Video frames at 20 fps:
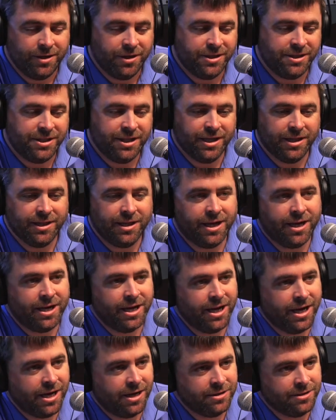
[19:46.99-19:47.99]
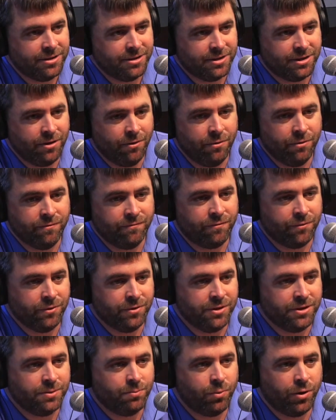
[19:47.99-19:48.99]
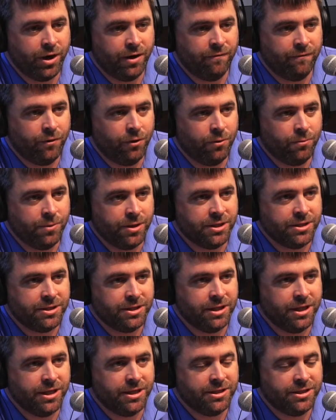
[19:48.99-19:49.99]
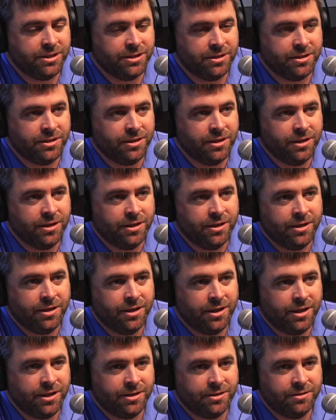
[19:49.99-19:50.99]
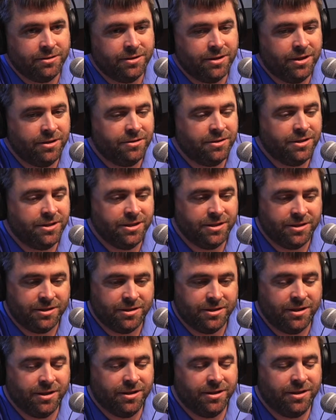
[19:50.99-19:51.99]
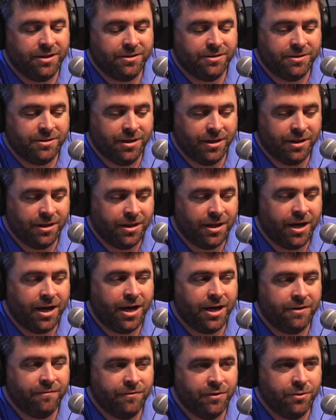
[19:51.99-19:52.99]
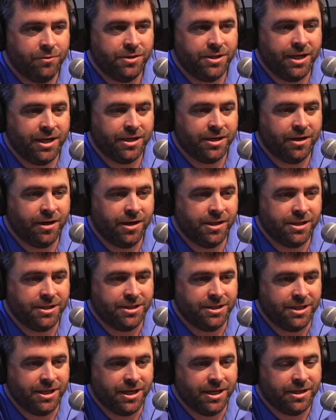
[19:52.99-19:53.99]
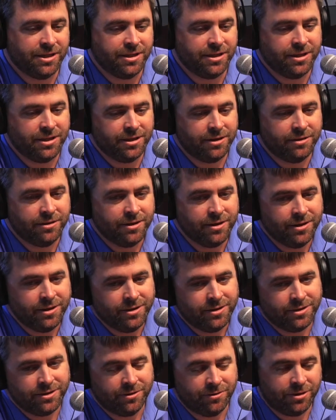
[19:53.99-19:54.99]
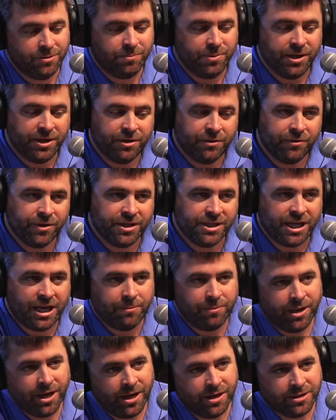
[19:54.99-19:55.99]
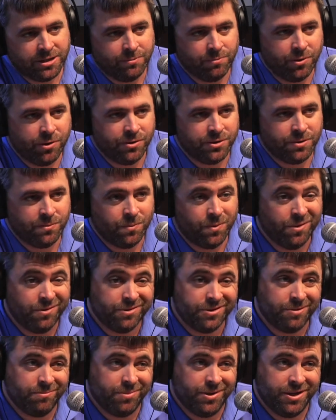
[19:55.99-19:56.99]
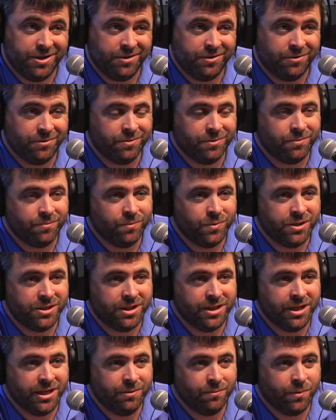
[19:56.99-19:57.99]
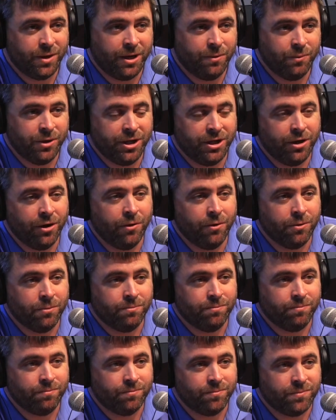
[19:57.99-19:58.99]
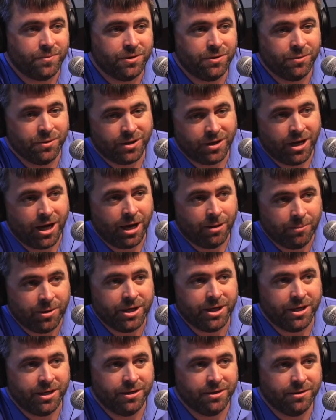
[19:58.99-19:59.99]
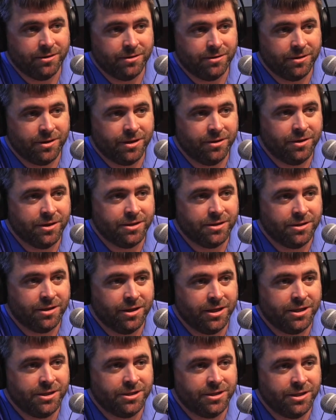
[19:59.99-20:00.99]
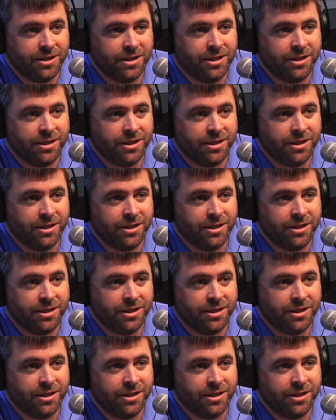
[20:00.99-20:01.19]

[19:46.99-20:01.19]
you see a lot of houses going for the spray foam insulation, And there's a lot of new technology out there. So depending on the type of house the person wants, depending on which way we go to accommodate their installation